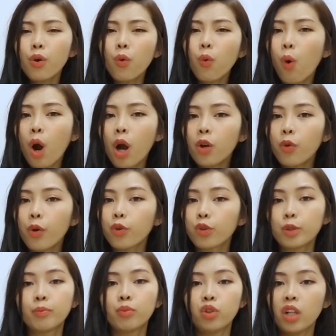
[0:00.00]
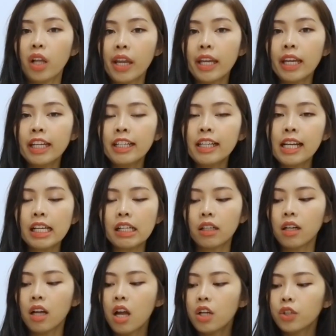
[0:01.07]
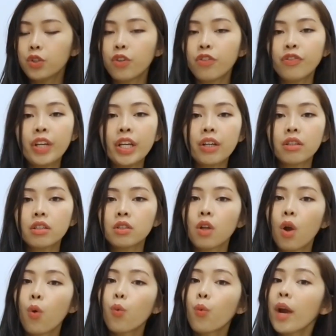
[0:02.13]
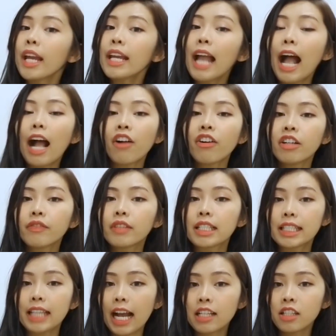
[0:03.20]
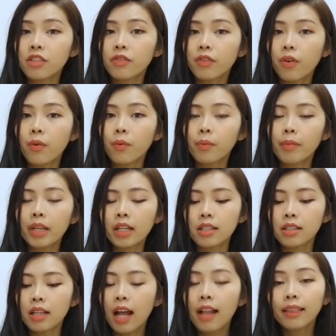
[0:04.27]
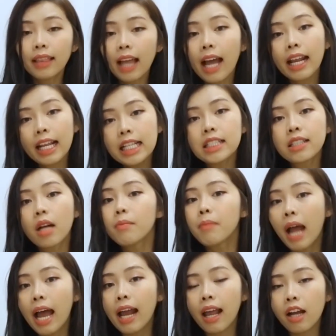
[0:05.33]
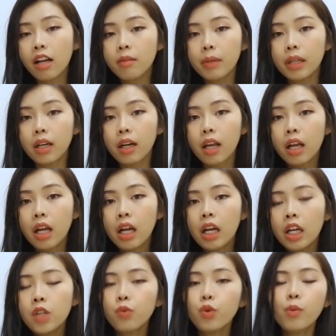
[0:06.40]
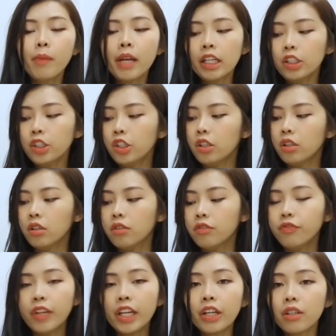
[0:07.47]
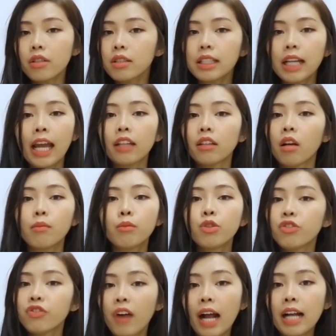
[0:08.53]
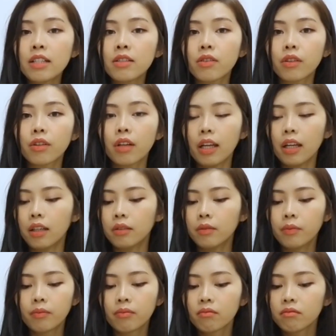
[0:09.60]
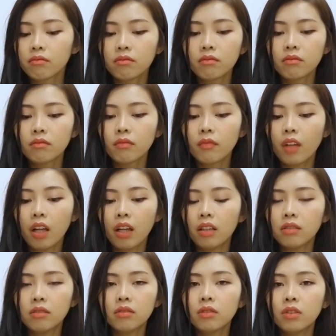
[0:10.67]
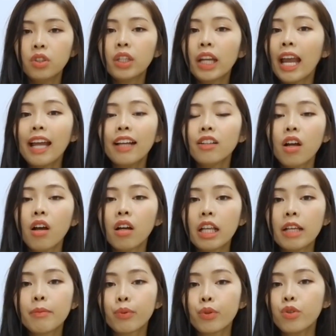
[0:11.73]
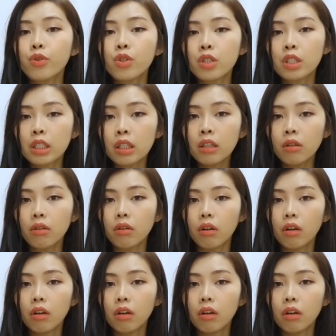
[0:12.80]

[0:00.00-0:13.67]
want when we're playing and your fingers way out of the saxophone, because that is a bad habit. It will make your fingers cannot move faster and you cannot improve your skill.